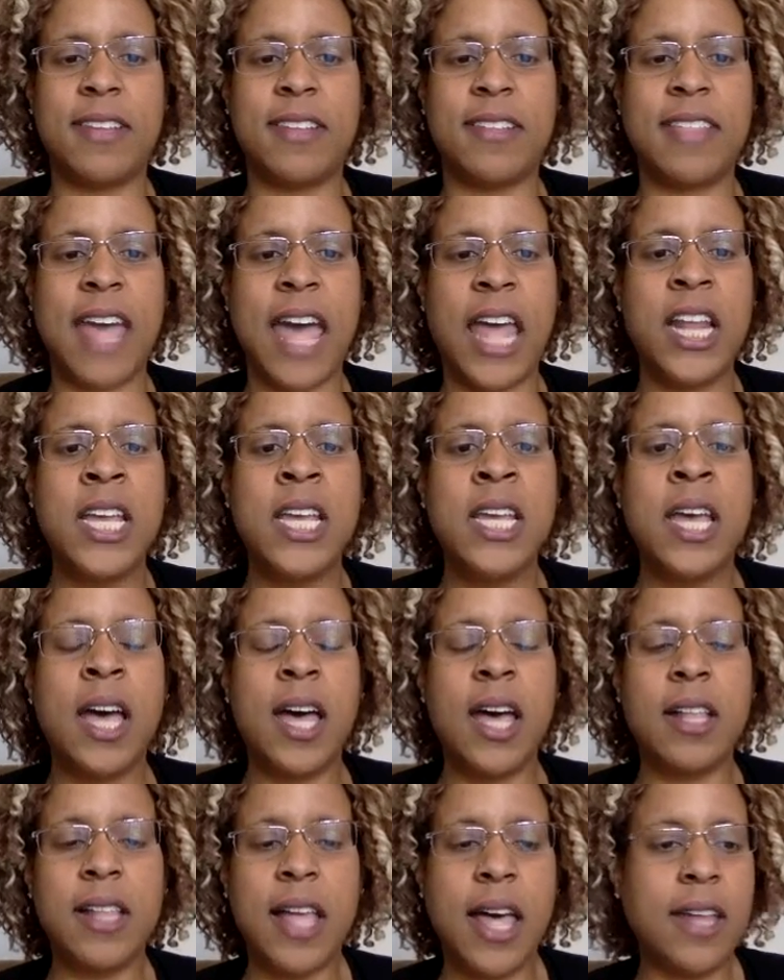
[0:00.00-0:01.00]
is that
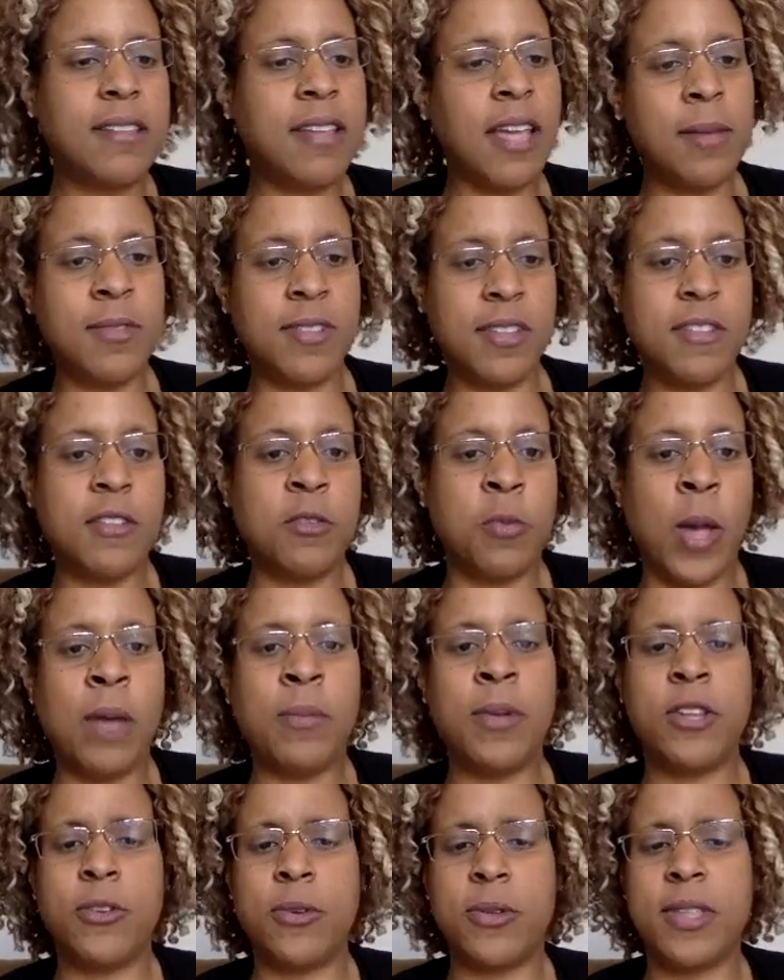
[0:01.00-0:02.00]
a lot of times this is why
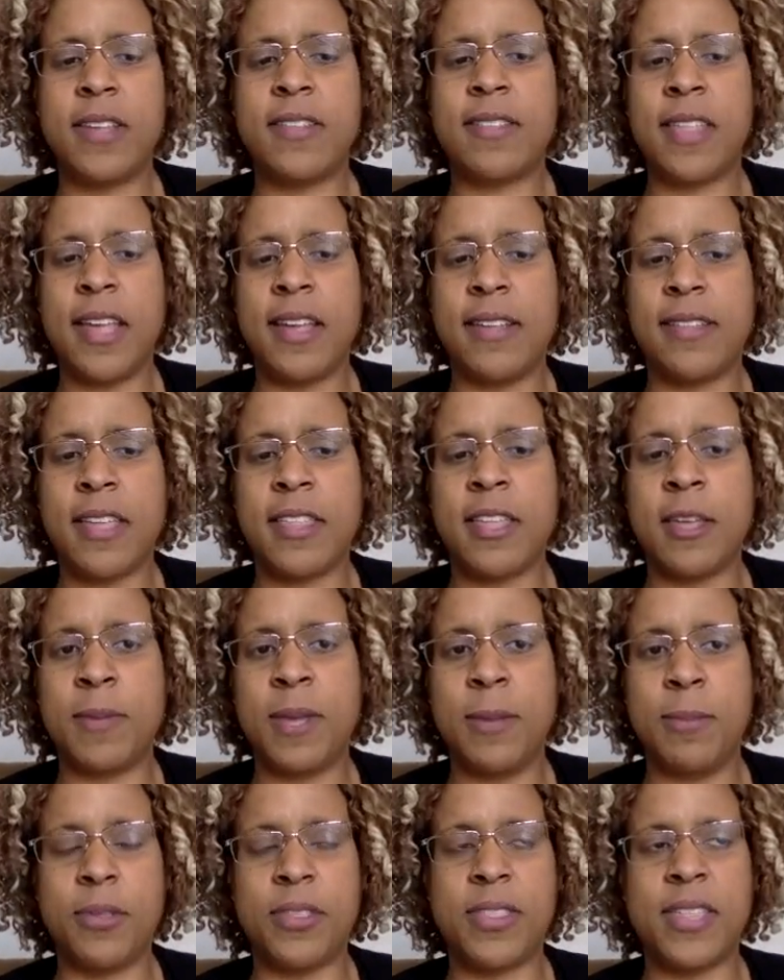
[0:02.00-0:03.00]
we do these things. I think
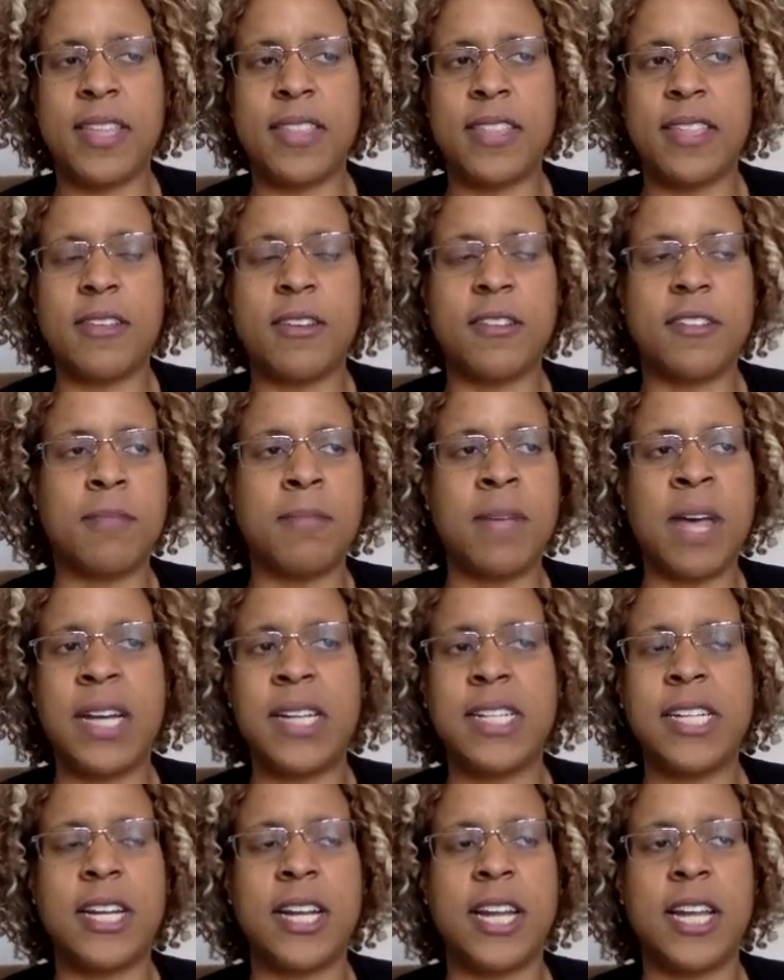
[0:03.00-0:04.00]
people think that there's a
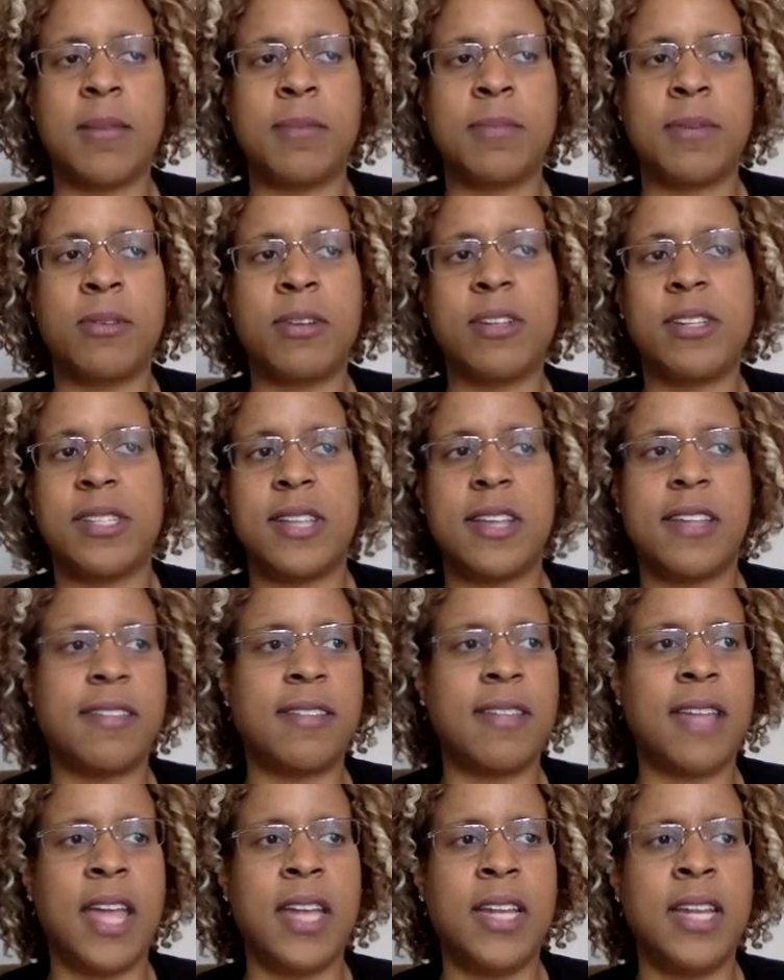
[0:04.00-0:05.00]
monetary component to
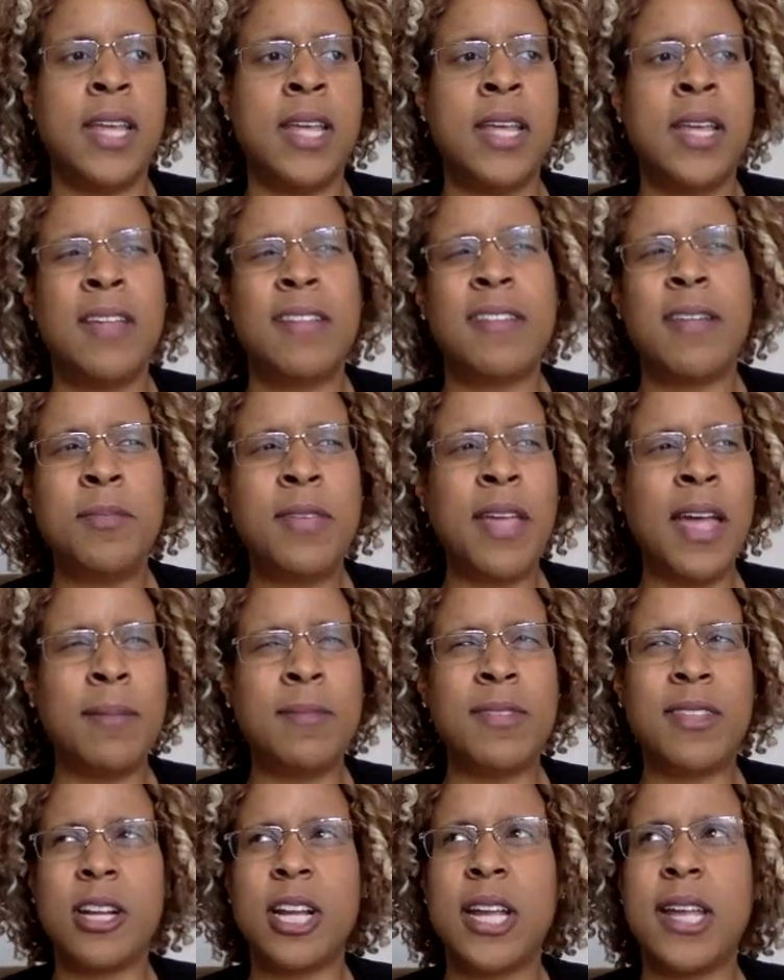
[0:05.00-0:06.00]
this, and
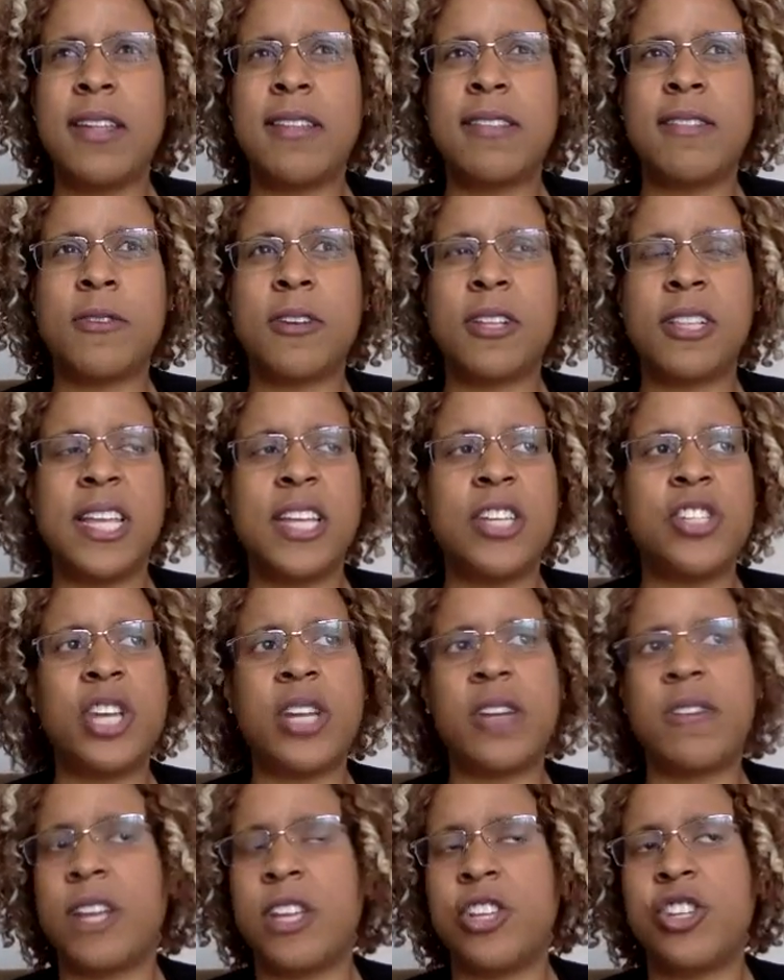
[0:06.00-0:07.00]
sometimes there is for lead
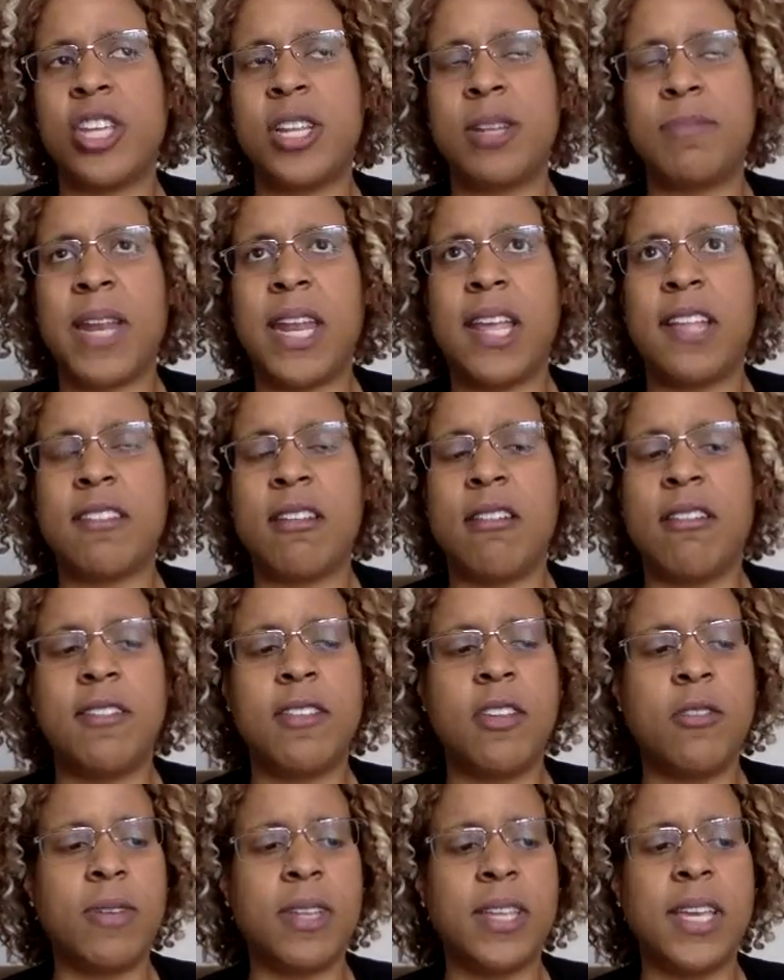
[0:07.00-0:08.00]
generation, but it's
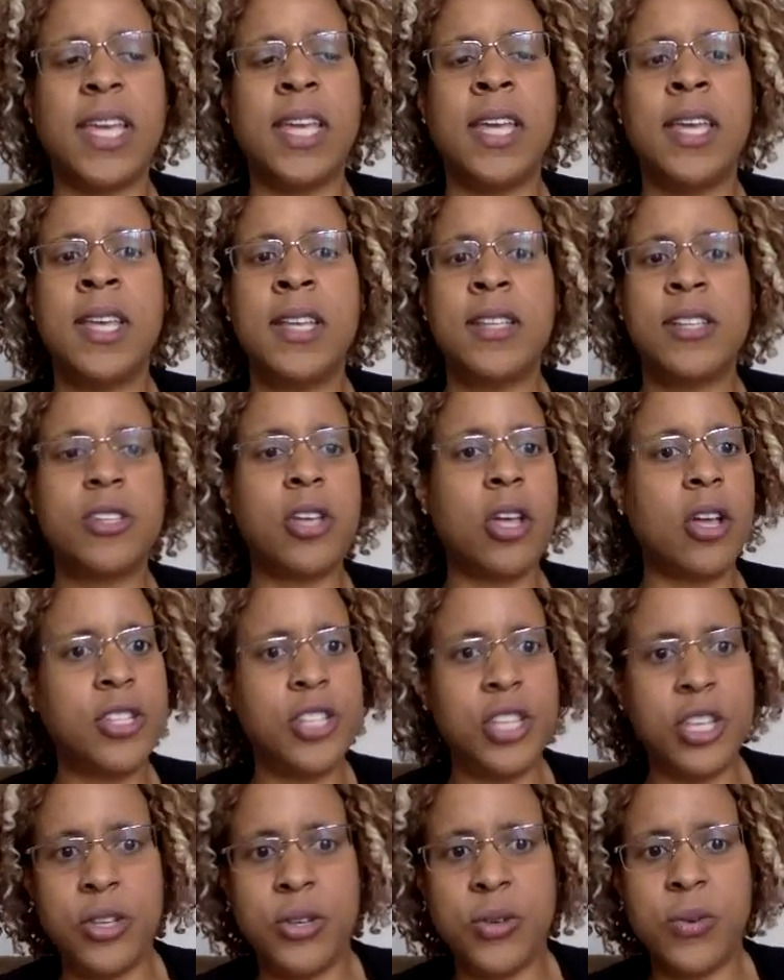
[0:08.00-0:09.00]
also really to talk
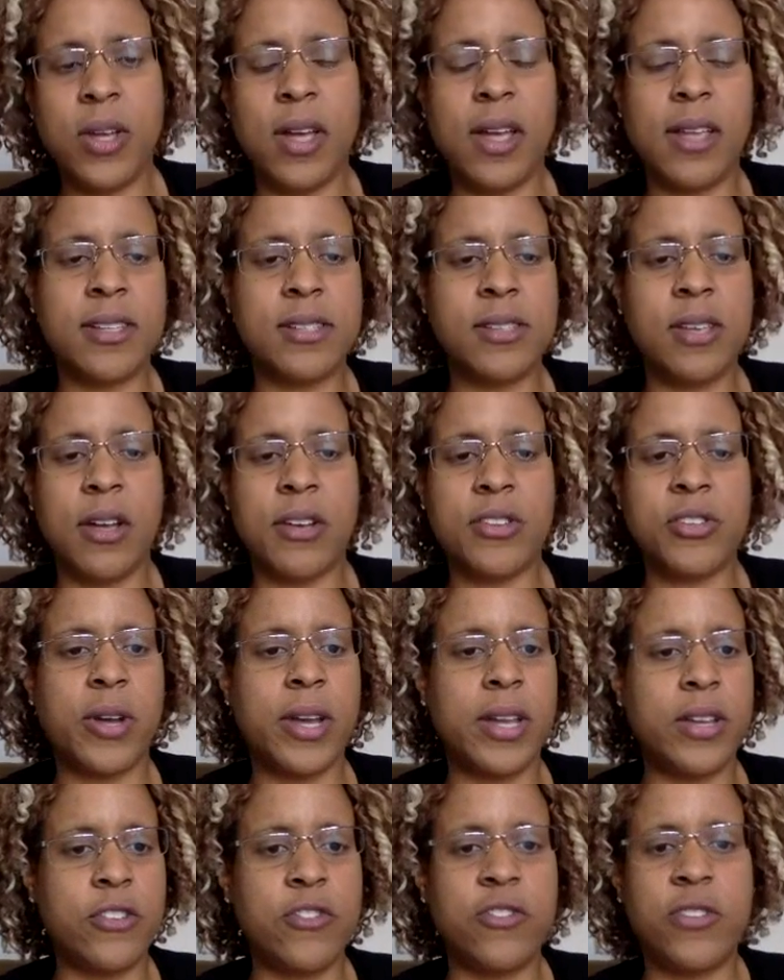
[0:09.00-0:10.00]
to you all, to talk to our
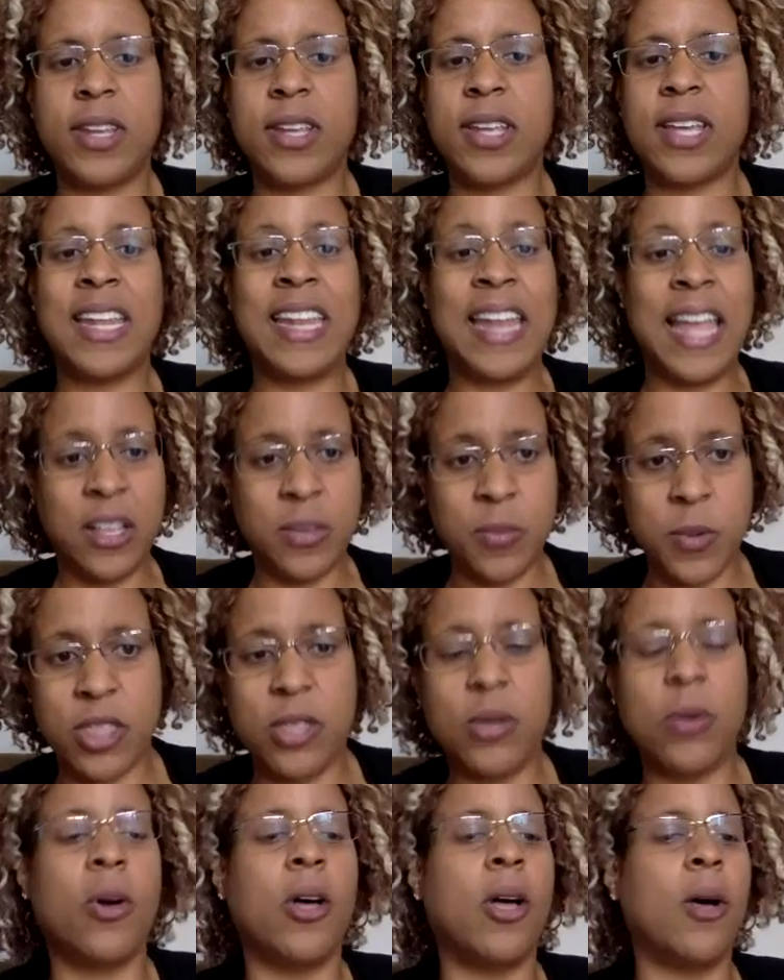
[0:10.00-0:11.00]
industry, to connect with
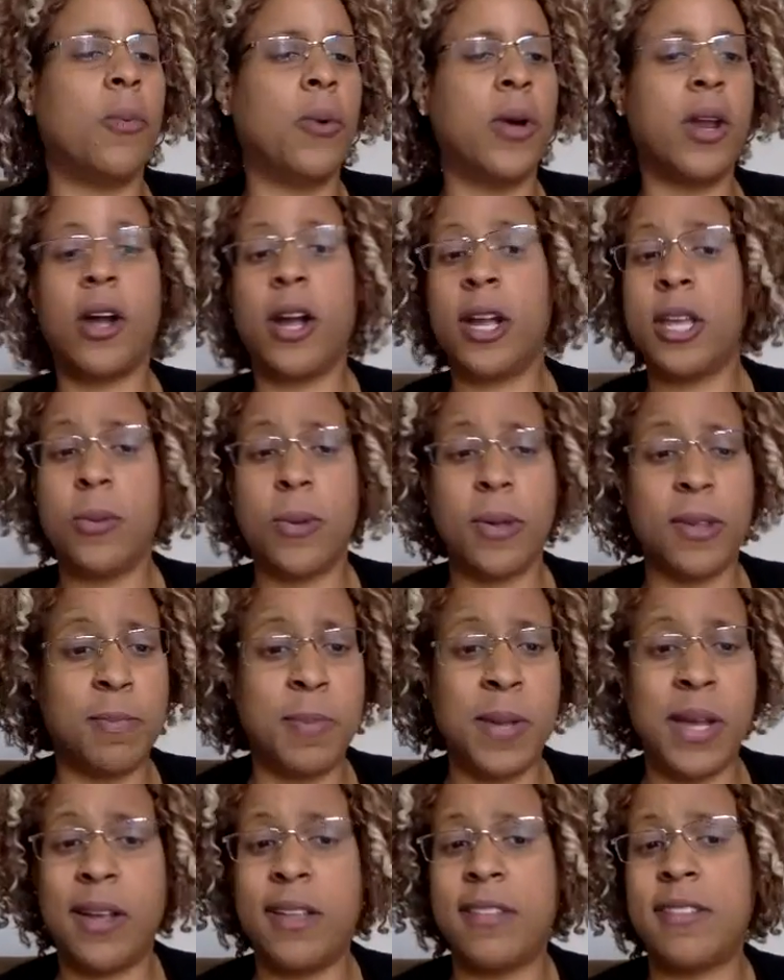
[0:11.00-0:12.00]
you all. What are you
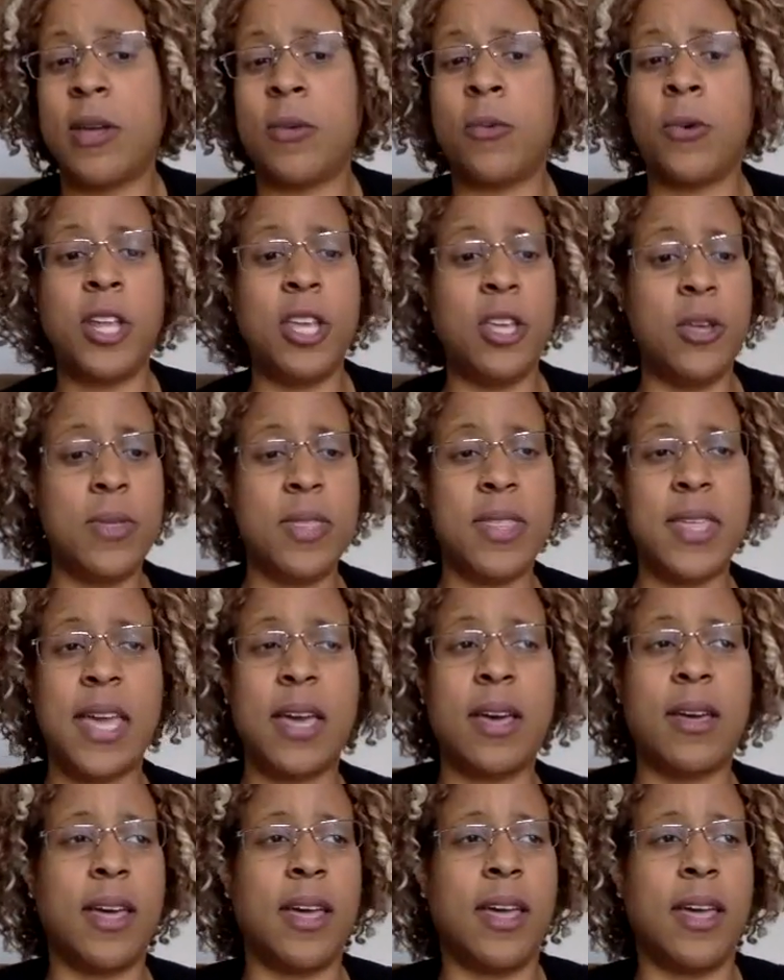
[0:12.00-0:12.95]
experiencing? What do you think?